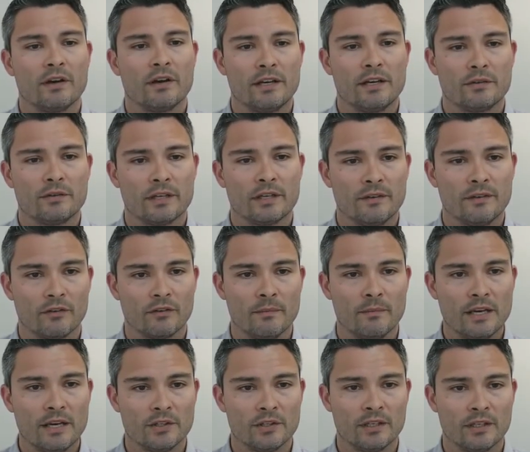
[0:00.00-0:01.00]
entering
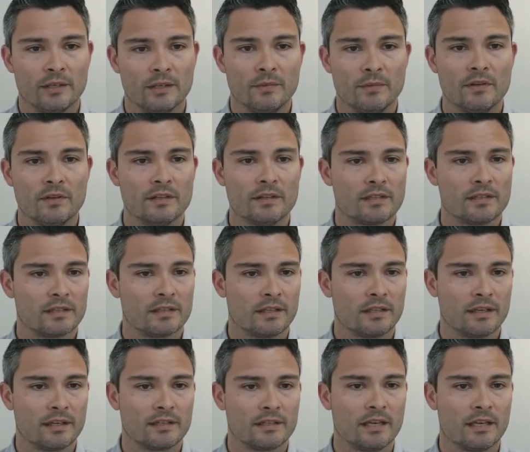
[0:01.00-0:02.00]
information into Munis,
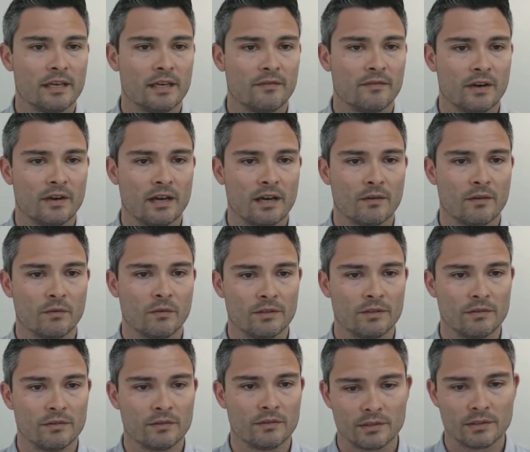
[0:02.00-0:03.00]
like say if I were
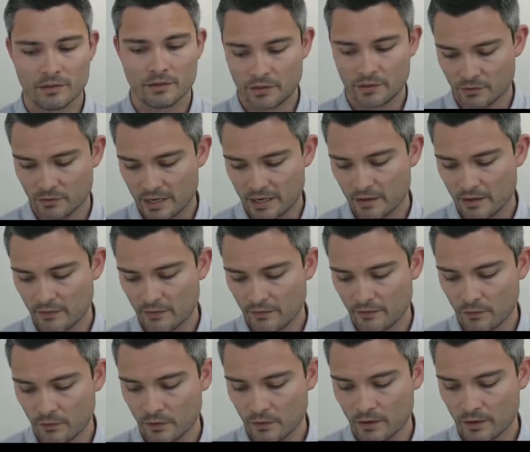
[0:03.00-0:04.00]
to search right here
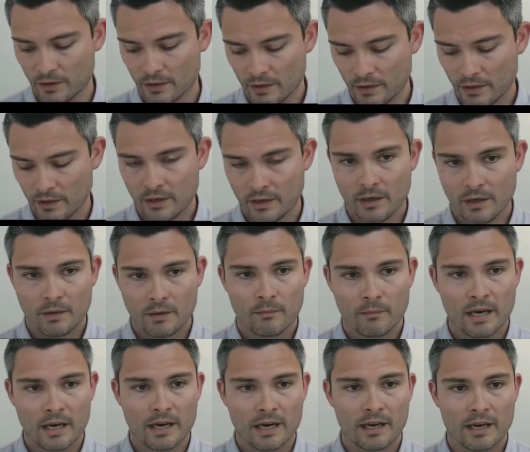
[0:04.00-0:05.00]
for
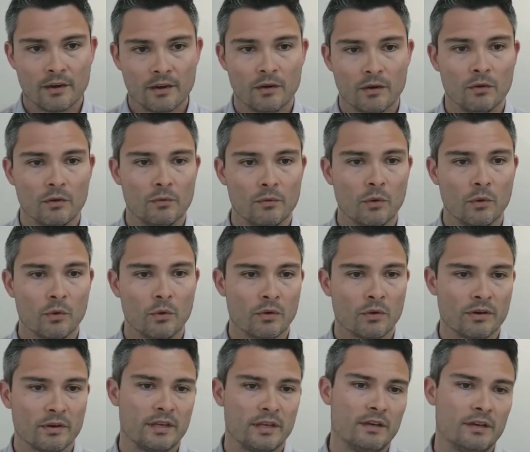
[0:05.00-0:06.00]
my home
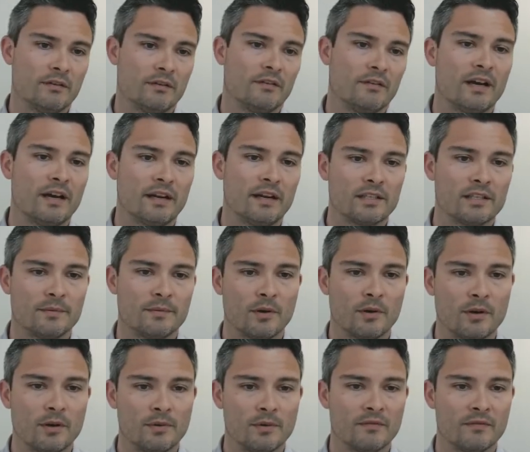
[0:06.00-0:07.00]
org here in the Finance
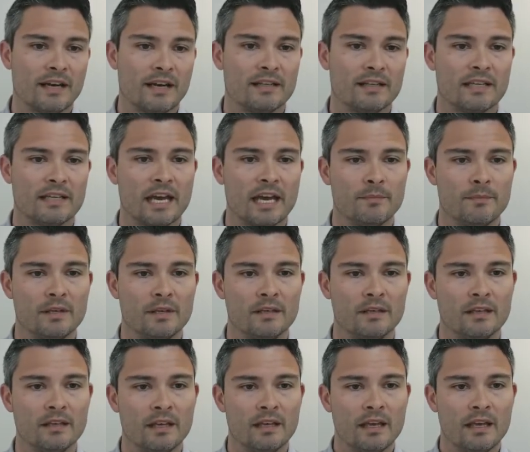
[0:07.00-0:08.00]
Department of Finance Admin,
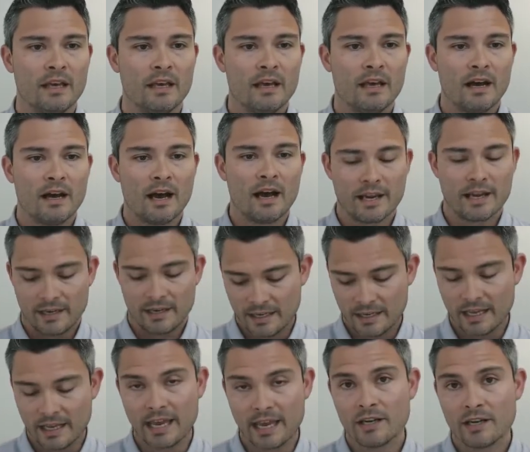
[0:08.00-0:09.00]
I could
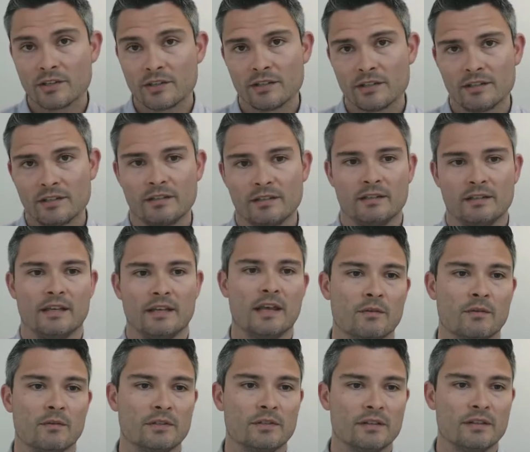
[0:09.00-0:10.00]
hit Enter, and
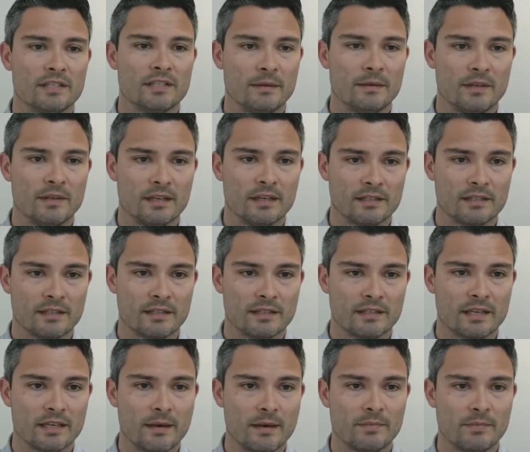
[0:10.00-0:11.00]
do the same thing as
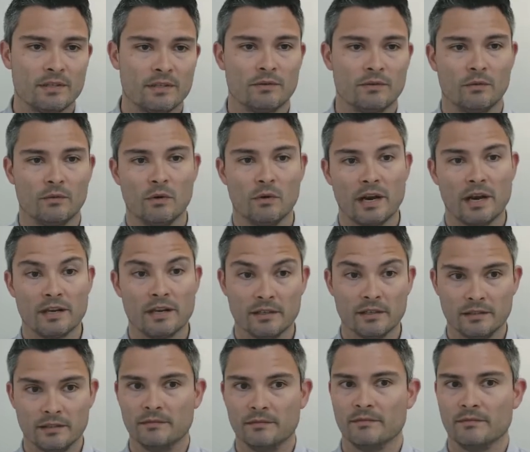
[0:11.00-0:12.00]
Accept, or I
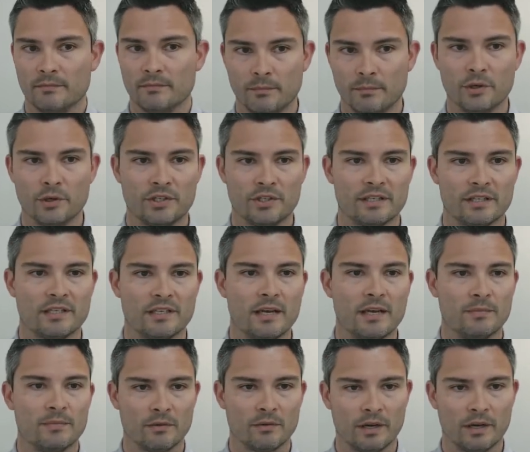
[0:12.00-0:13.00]
could push
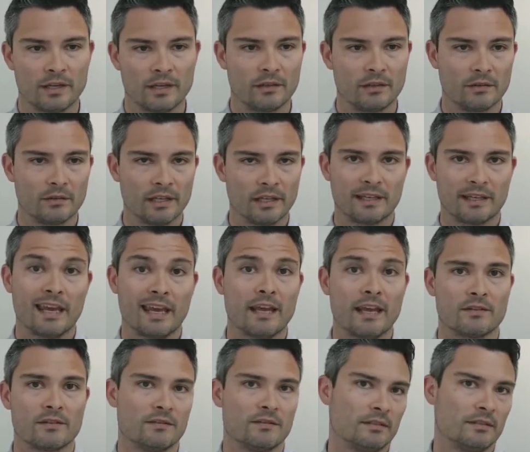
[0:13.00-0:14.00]
Accept, or I could click
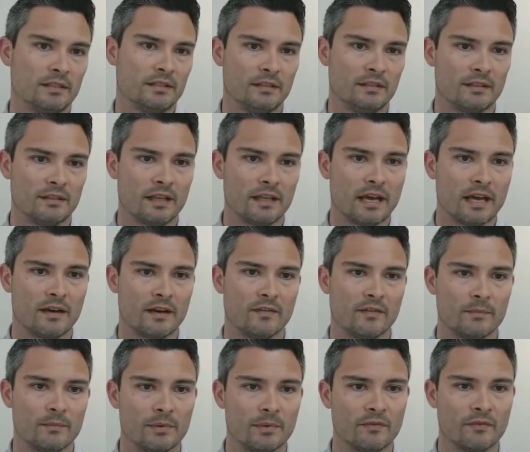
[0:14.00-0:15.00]
Cancel to get out of
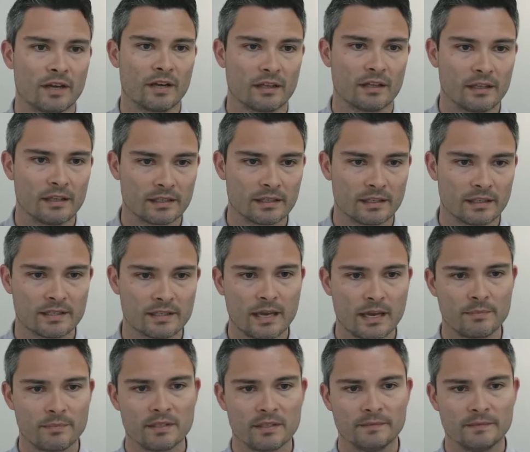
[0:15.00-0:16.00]
it. But if I clicked
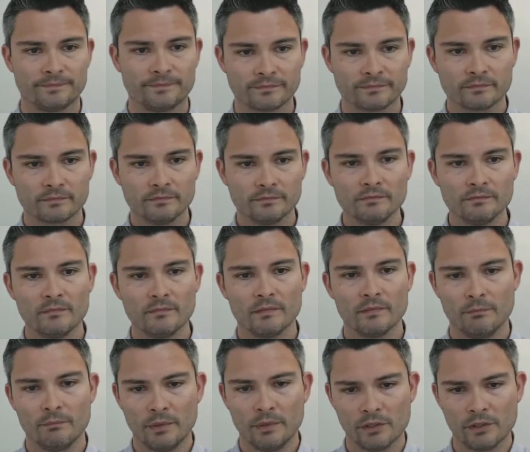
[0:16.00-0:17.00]
Accept,
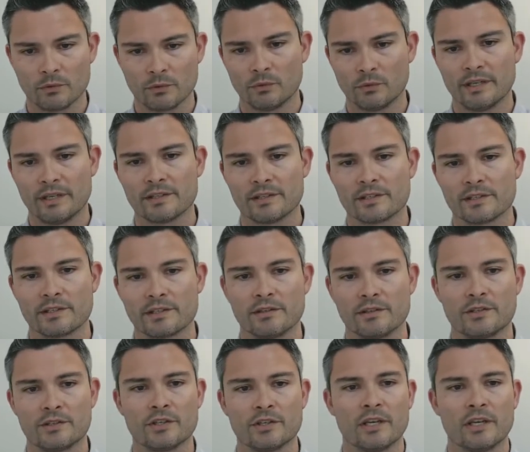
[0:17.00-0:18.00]
Munis will run its
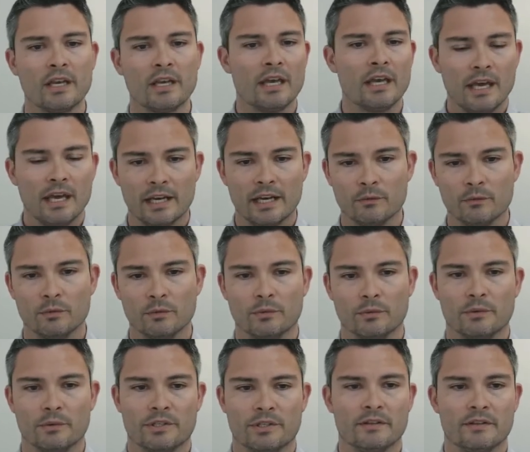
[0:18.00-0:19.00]
search and it will
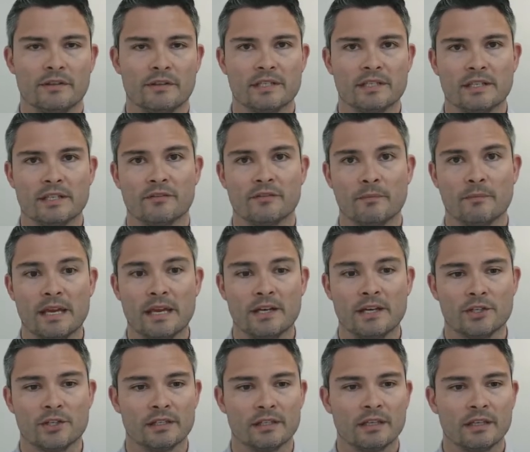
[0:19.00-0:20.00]
return this
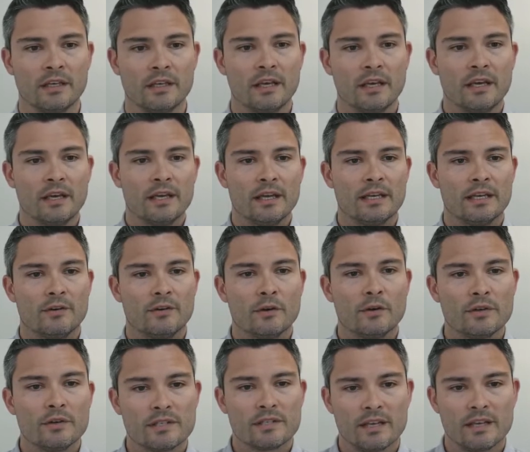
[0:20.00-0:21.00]
information. Now
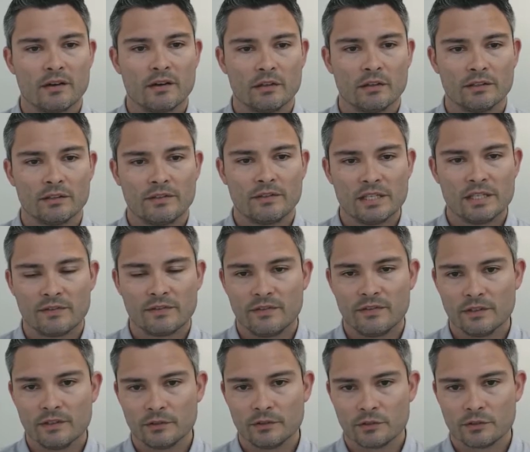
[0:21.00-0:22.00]
notice that all of these
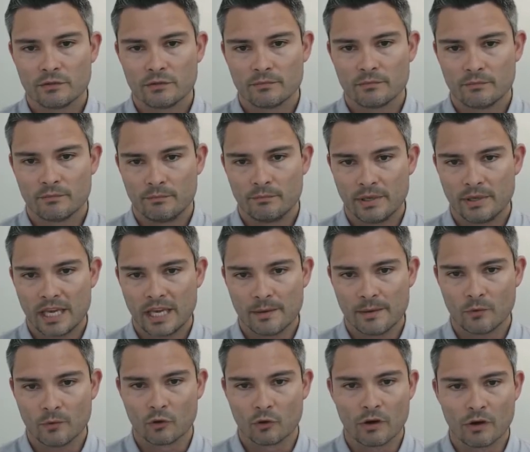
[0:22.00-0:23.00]
fields became
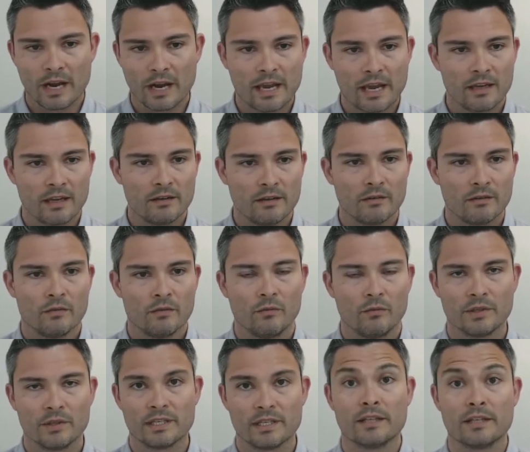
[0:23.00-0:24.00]
gray
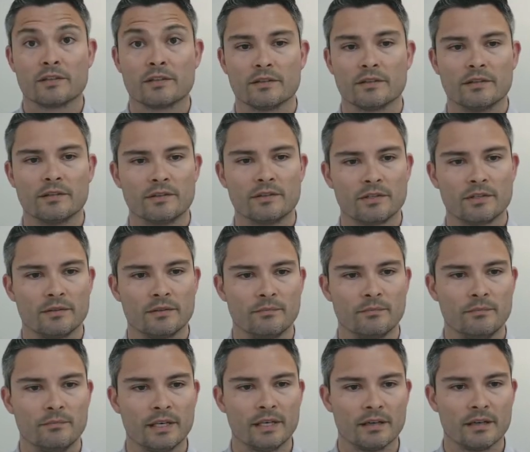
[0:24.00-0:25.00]
once I had searched,
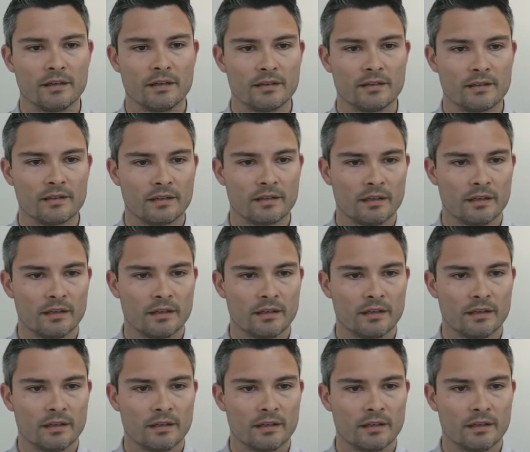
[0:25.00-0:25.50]
because